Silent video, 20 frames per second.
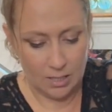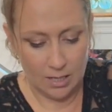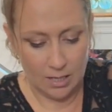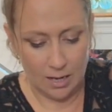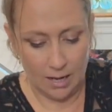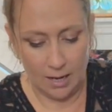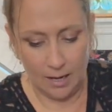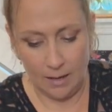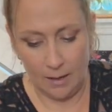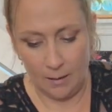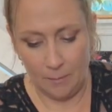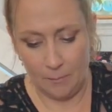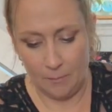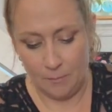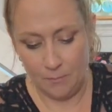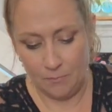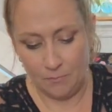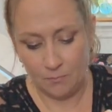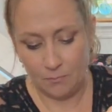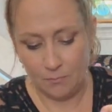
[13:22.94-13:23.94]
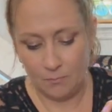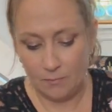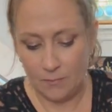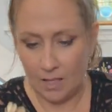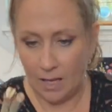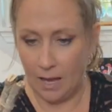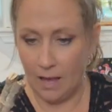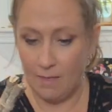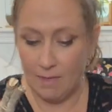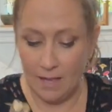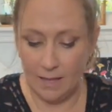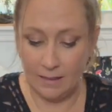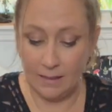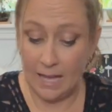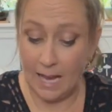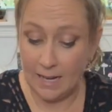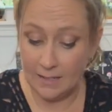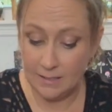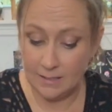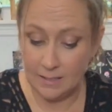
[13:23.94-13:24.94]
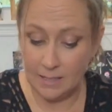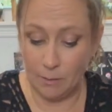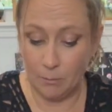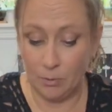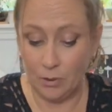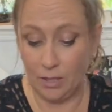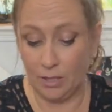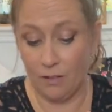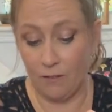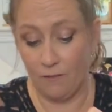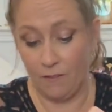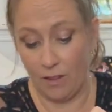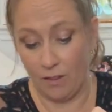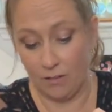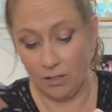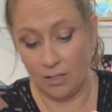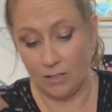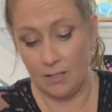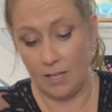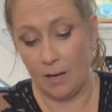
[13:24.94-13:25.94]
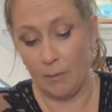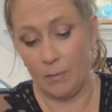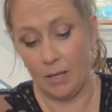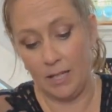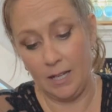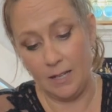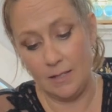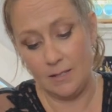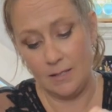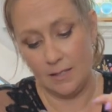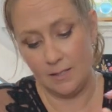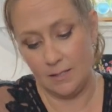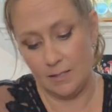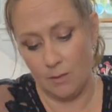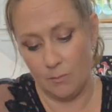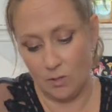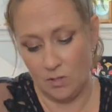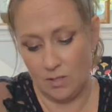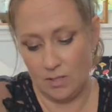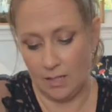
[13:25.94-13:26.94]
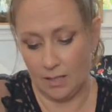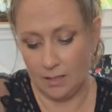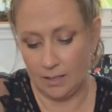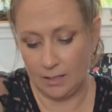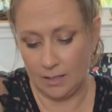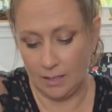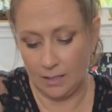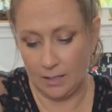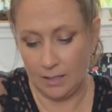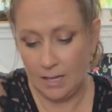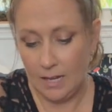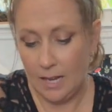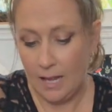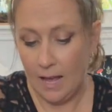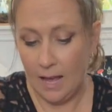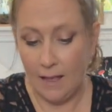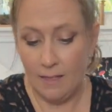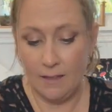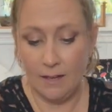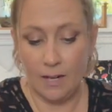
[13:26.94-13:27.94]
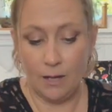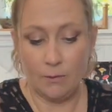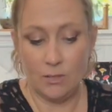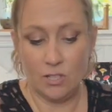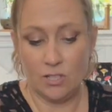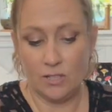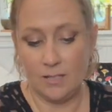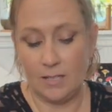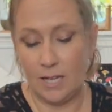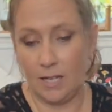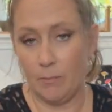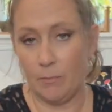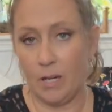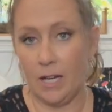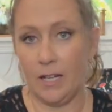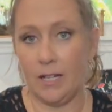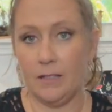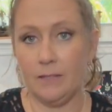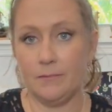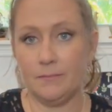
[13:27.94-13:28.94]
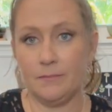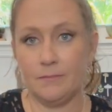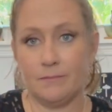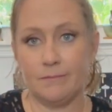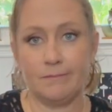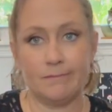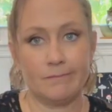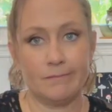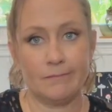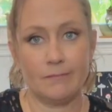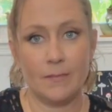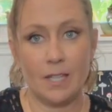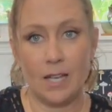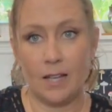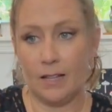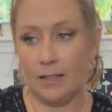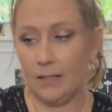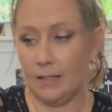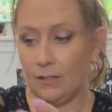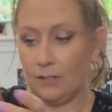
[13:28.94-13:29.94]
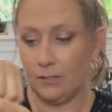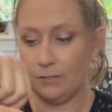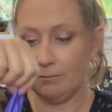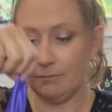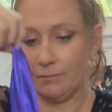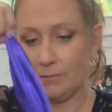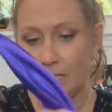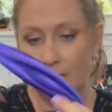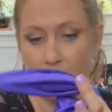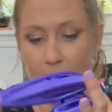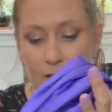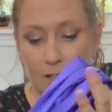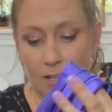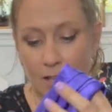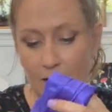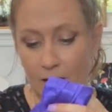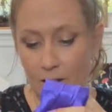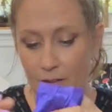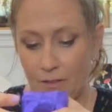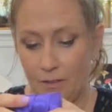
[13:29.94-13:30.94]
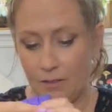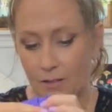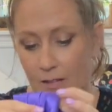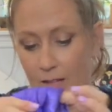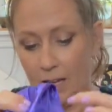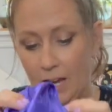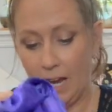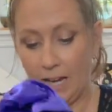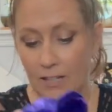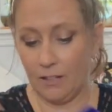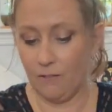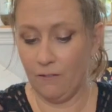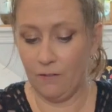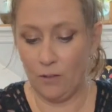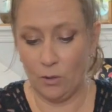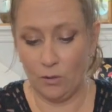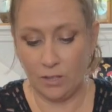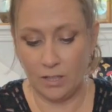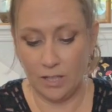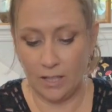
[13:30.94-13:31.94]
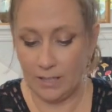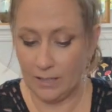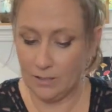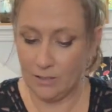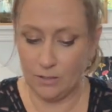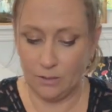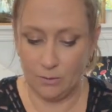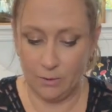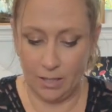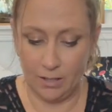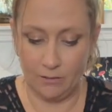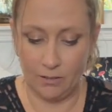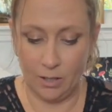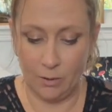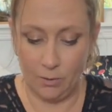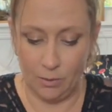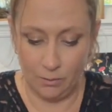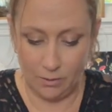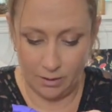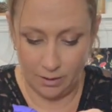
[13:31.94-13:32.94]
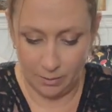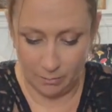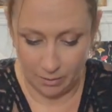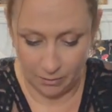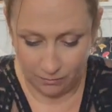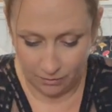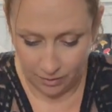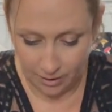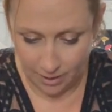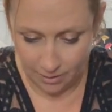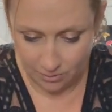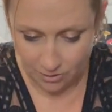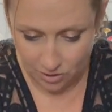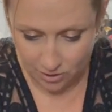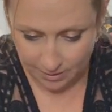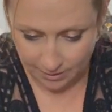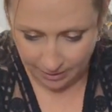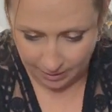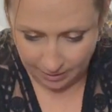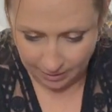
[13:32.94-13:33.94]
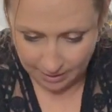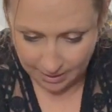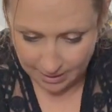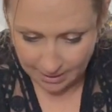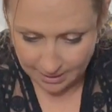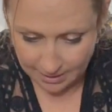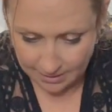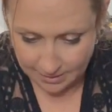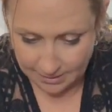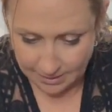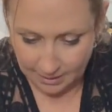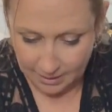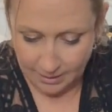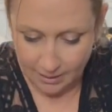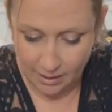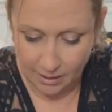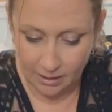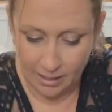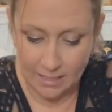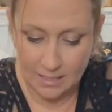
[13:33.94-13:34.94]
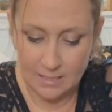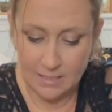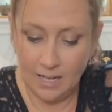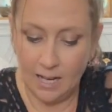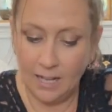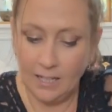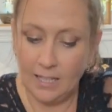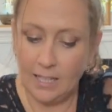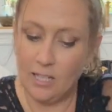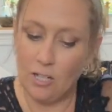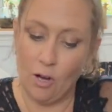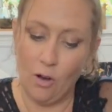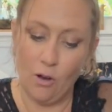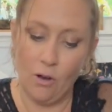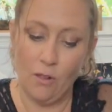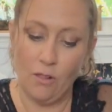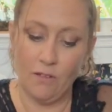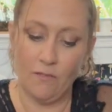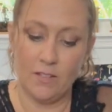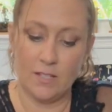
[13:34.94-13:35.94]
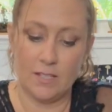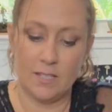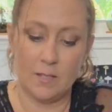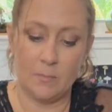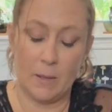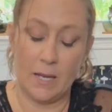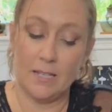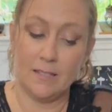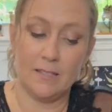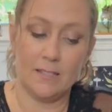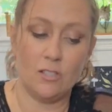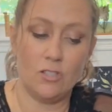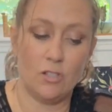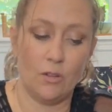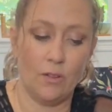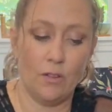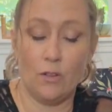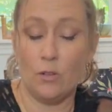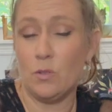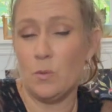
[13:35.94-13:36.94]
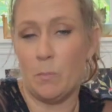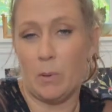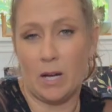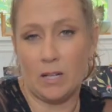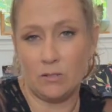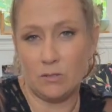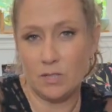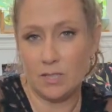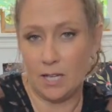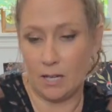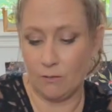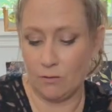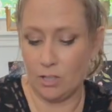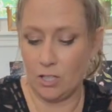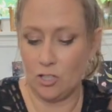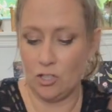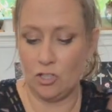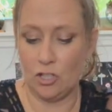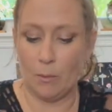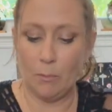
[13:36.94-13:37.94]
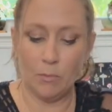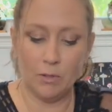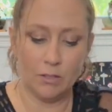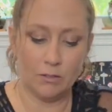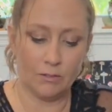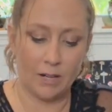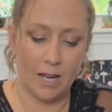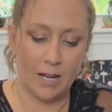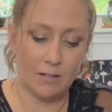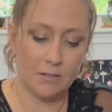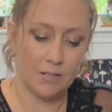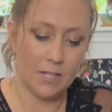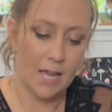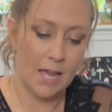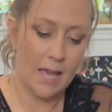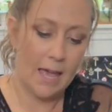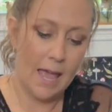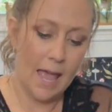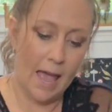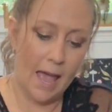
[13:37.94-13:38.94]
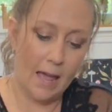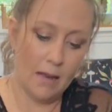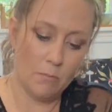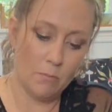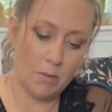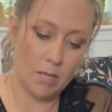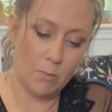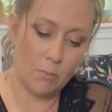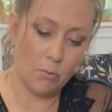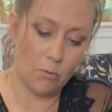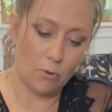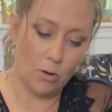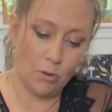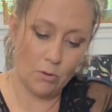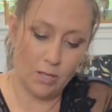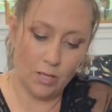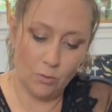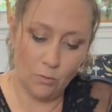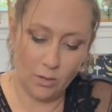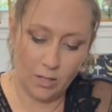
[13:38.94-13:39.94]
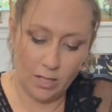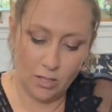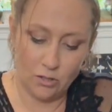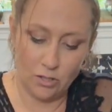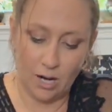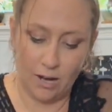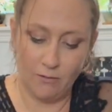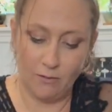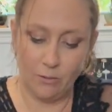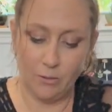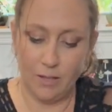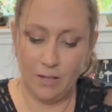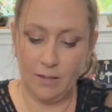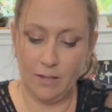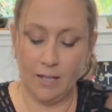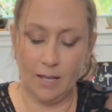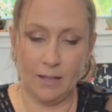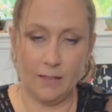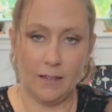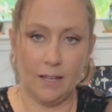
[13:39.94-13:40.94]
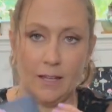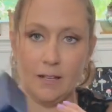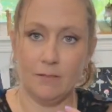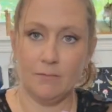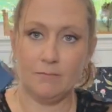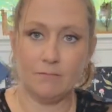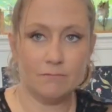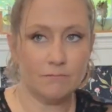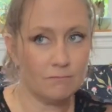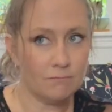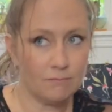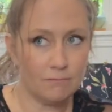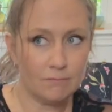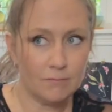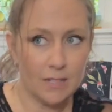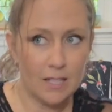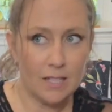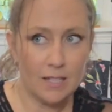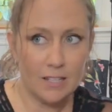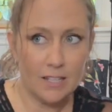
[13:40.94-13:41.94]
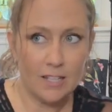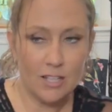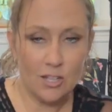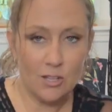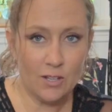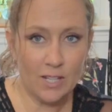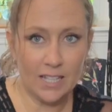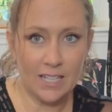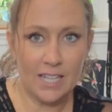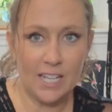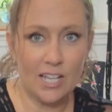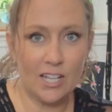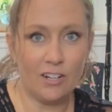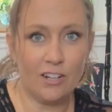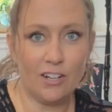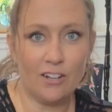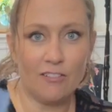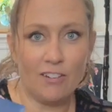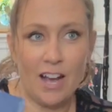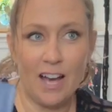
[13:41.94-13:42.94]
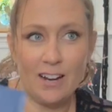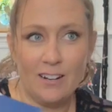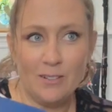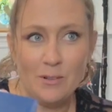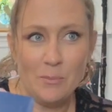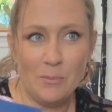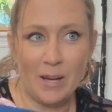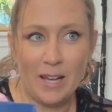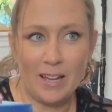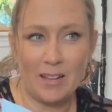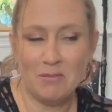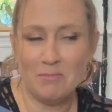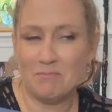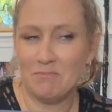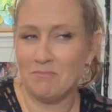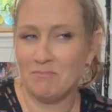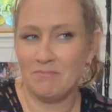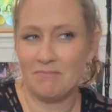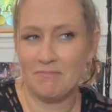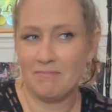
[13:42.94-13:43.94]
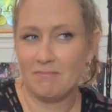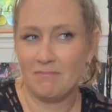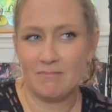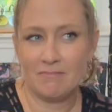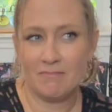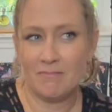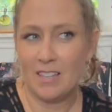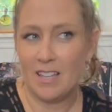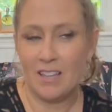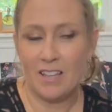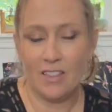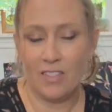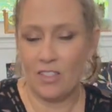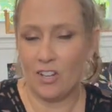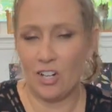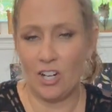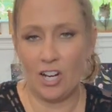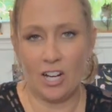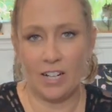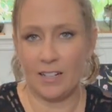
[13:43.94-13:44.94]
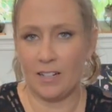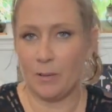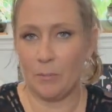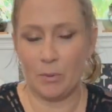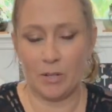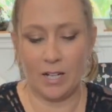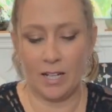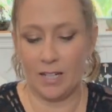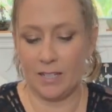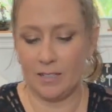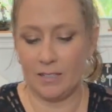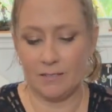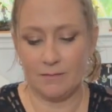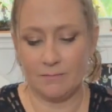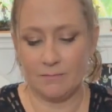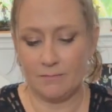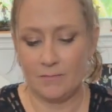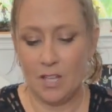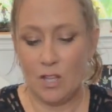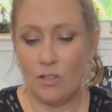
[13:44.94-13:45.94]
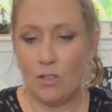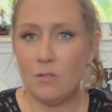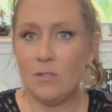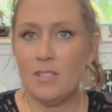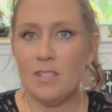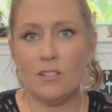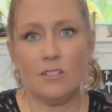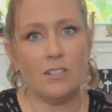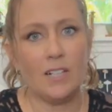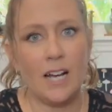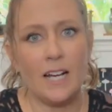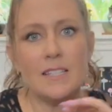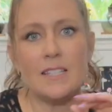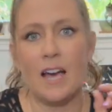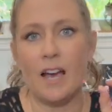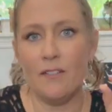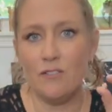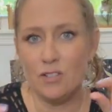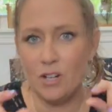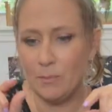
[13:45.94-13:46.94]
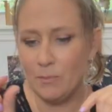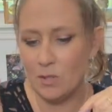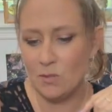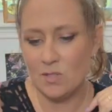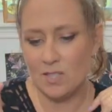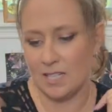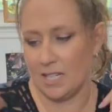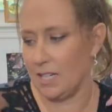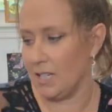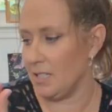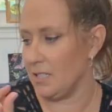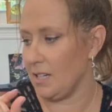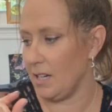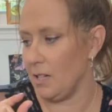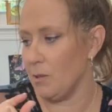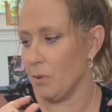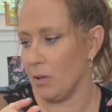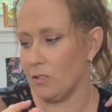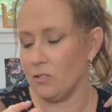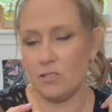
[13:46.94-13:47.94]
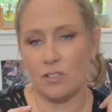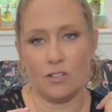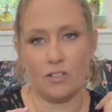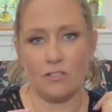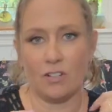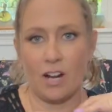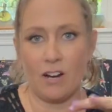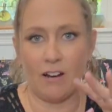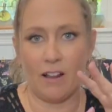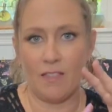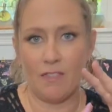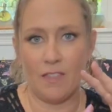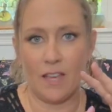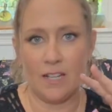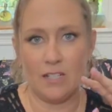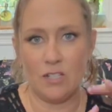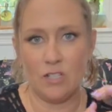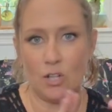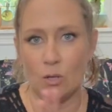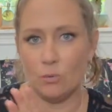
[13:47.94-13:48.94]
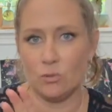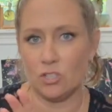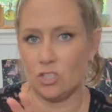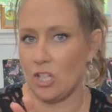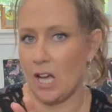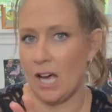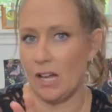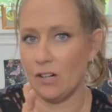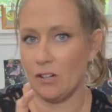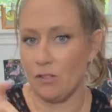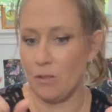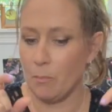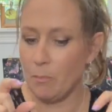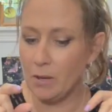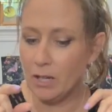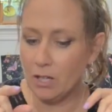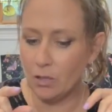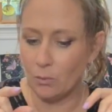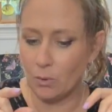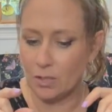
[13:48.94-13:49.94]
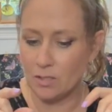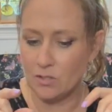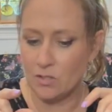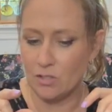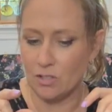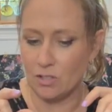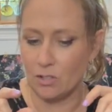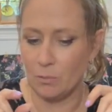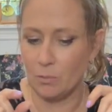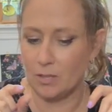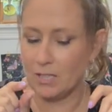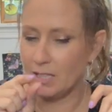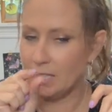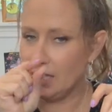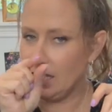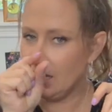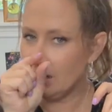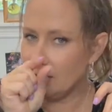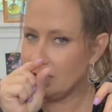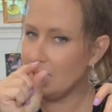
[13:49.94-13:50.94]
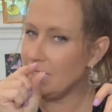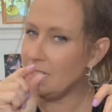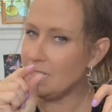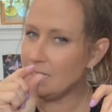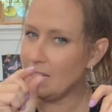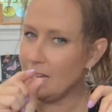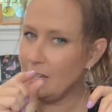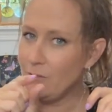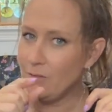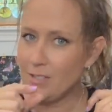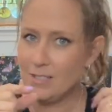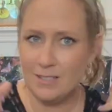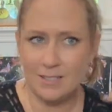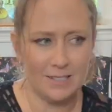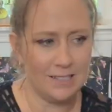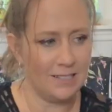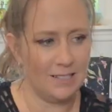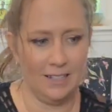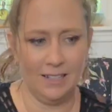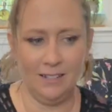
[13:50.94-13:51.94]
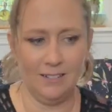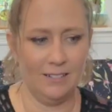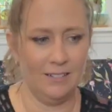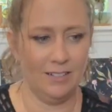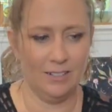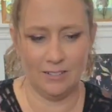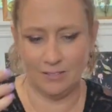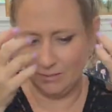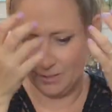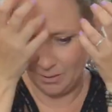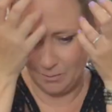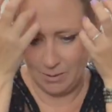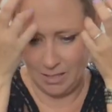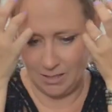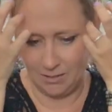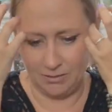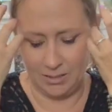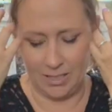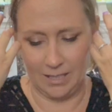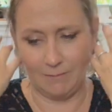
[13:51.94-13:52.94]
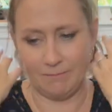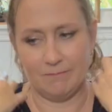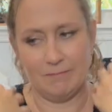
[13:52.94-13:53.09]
And then lastly, I'm putting the feather on top because it's the most delicate. And then I would just take my little cloth. I could fold it, I could do whatever I want with it, but for now it's just gonna sit in there and tuck in all of the spaces so that those bottles can't really jumble around and be broken when I travel with it. And then you can hear it rattle, but they're not gonna break. Those little guys, I've dropped those teeny tiny bottles on the ground and they don't shatter. The bigger ones do, but the little teeny tiny ones, I don't know. They're made of like